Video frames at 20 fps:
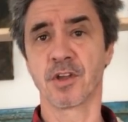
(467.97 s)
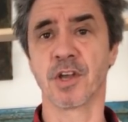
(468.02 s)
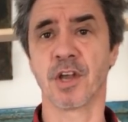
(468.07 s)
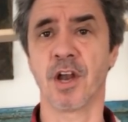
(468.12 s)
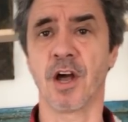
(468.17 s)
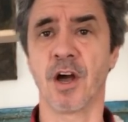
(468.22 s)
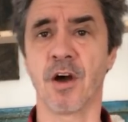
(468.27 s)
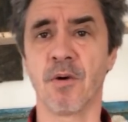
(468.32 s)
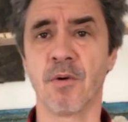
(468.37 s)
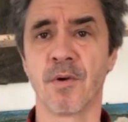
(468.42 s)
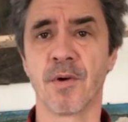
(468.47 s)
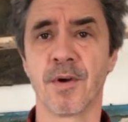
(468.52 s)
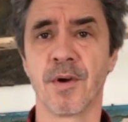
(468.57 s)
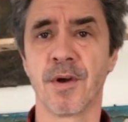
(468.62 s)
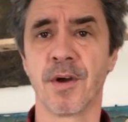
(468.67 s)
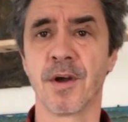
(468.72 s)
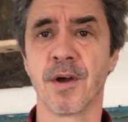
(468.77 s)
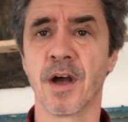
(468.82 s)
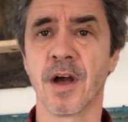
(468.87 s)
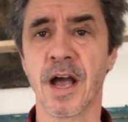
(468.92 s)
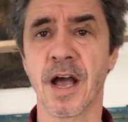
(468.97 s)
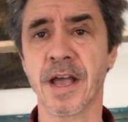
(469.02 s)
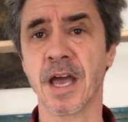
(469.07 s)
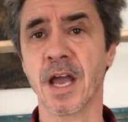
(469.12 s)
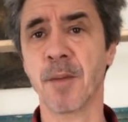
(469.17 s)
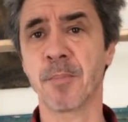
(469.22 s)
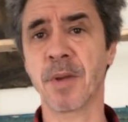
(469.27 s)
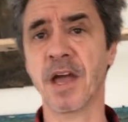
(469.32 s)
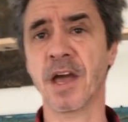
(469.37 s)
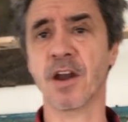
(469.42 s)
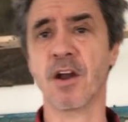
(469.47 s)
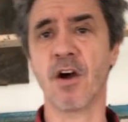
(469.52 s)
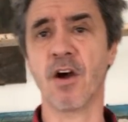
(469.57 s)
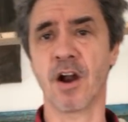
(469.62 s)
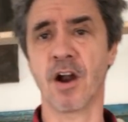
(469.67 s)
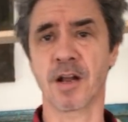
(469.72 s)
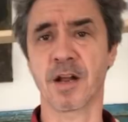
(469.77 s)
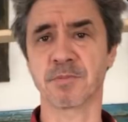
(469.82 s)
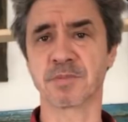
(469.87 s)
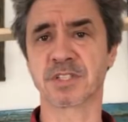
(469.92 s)
You know, I got a bad
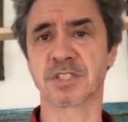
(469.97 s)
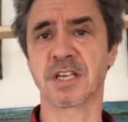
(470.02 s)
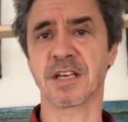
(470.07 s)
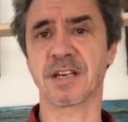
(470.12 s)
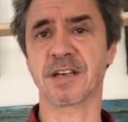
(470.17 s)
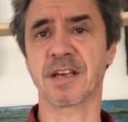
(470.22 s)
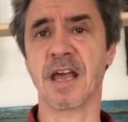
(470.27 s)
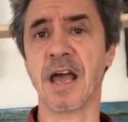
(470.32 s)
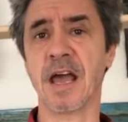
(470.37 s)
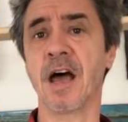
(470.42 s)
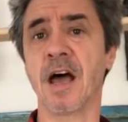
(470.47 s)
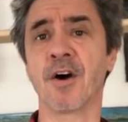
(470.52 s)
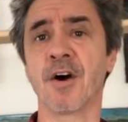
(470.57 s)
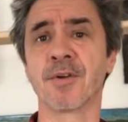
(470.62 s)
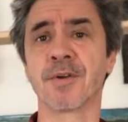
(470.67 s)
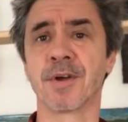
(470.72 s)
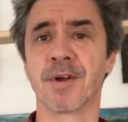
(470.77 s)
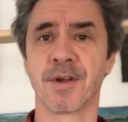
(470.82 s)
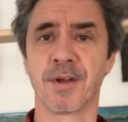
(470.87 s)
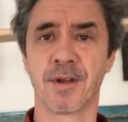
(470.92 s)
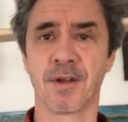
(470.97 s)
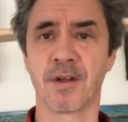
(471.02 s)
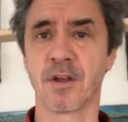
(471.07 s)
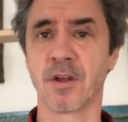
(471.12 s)
heart. I'm sitting down.